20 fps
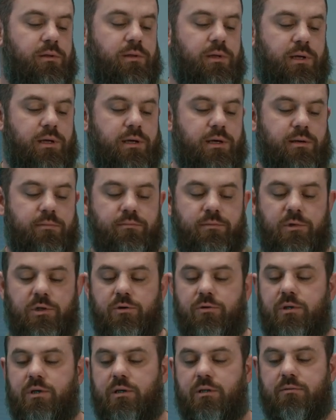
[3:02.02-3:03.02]
Um,
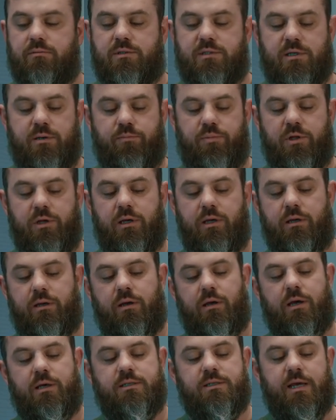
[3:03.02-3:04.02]
you can simply
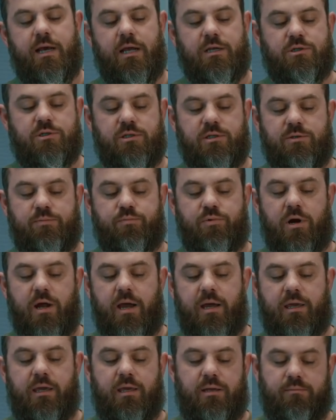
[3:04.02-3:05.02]
attach this
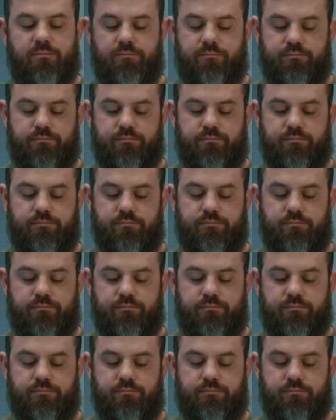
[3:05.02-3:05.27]
bracket